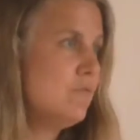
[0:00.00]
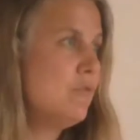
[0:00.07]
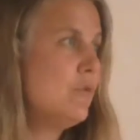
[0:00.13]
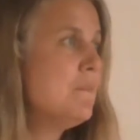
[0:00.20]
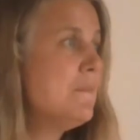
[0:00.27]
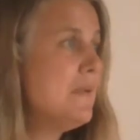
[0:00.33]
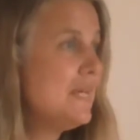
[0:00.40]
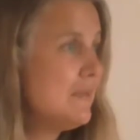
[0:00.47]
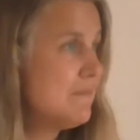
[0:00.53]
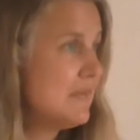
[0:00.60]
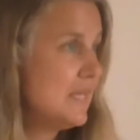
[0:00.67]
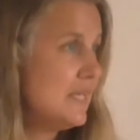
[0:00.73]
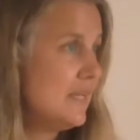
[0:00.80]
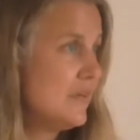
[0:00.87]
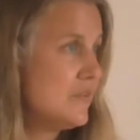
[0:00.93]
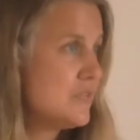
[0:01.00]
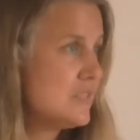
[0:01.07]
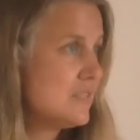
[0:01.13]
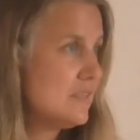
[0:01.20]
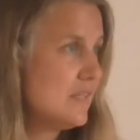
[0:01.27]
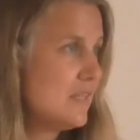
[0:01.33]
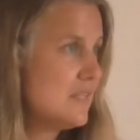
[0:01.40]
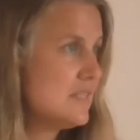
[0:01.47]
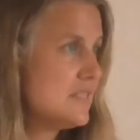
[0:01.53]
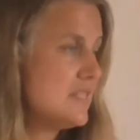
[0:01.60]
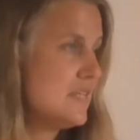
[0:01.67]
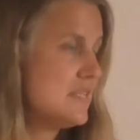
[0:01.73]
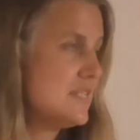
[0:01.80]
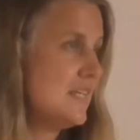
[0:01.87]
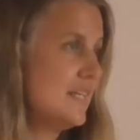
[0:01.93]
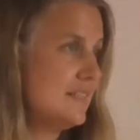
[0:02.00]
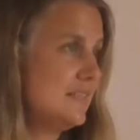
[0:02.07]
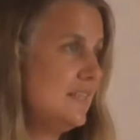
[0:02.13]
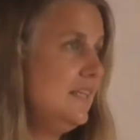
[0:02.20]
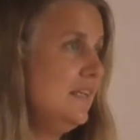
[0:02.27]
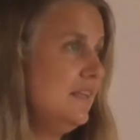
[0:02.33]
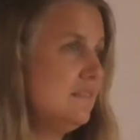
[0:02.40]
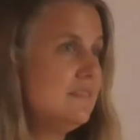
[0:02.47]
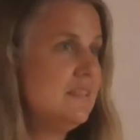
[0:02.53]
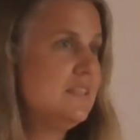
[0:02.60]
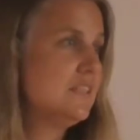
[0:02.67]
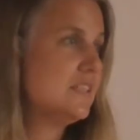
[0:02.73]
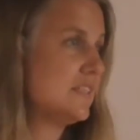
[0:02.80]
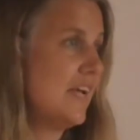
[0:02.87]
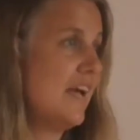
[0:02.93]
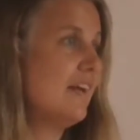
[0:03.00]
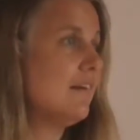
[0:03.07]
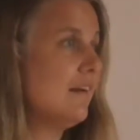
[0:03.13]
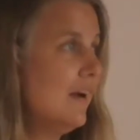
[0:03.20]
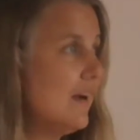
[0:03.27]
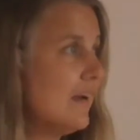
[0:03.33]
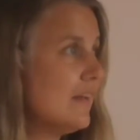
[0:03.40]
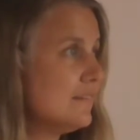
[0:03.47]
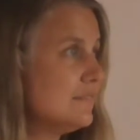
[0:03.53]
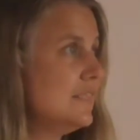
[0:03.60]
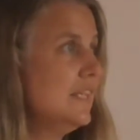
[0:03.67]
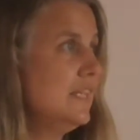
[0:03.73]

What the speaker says: For many, many years, it's just that he just can't lie.